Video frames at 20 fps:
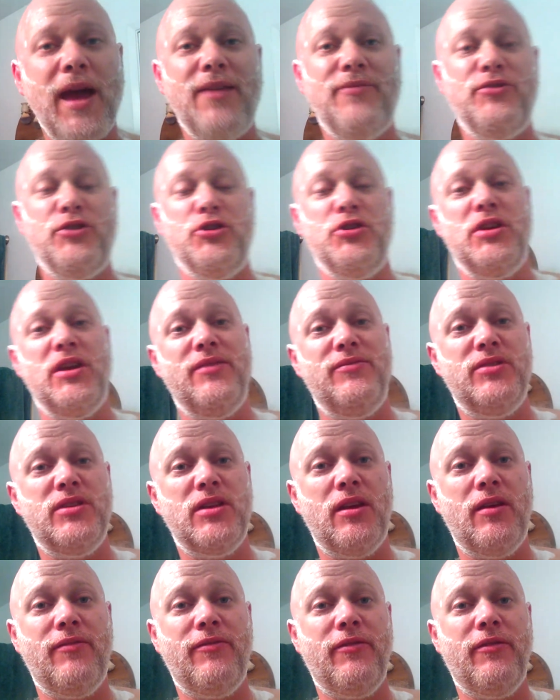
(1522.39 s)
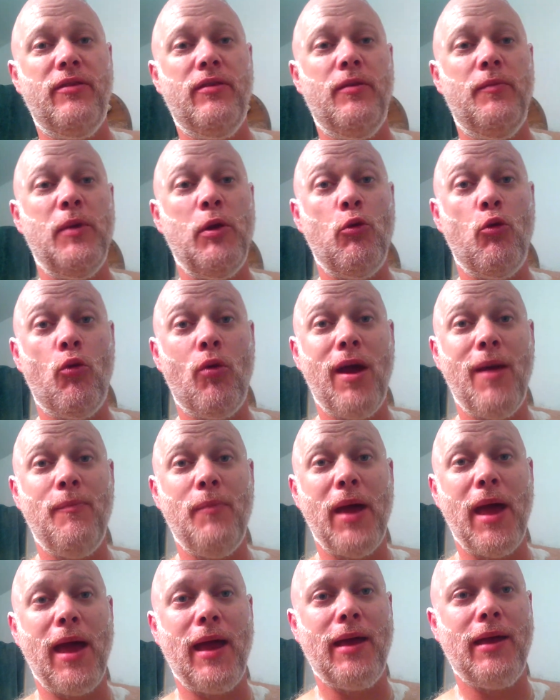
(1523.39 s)
aftershave stuff. I'll be
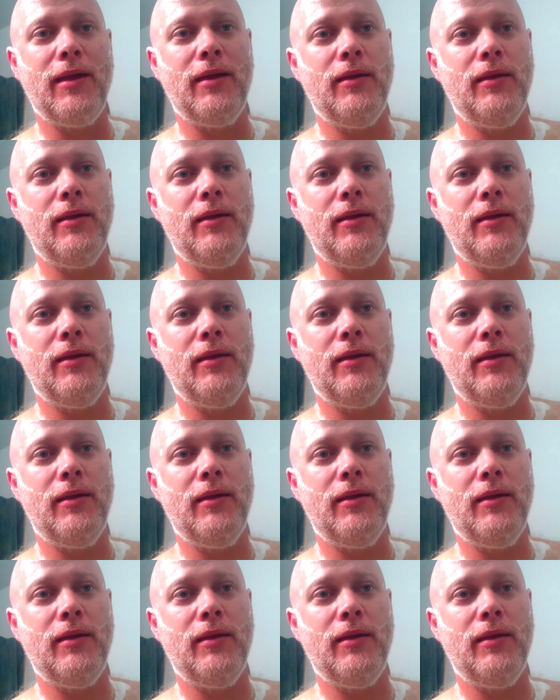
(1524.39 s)
right back.